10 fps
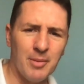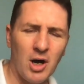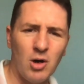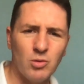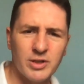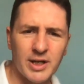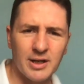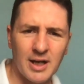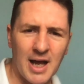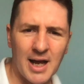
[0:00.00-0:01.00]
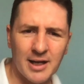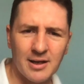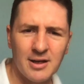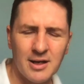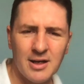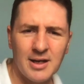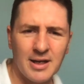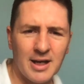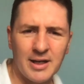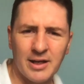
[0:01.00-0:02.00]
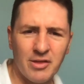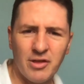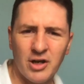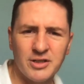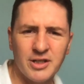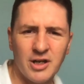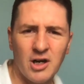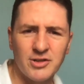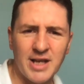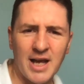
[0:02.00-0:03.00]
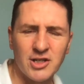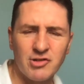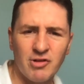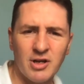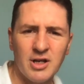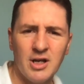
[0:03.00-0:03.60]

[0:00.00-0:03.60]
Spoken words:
holding lag, getting 30 yards extra.